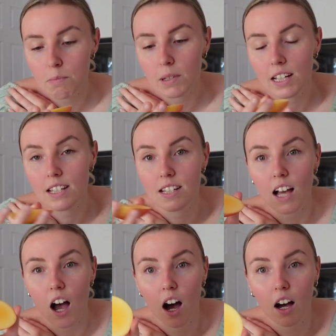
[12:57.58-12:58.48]
because it's
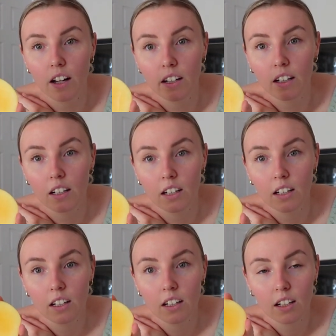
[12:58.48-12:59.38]
hard,
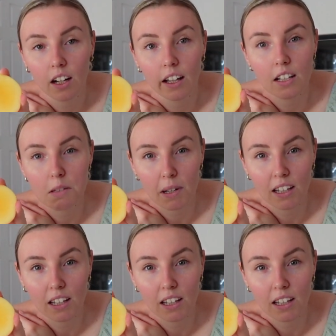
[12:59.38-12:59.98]
like it's been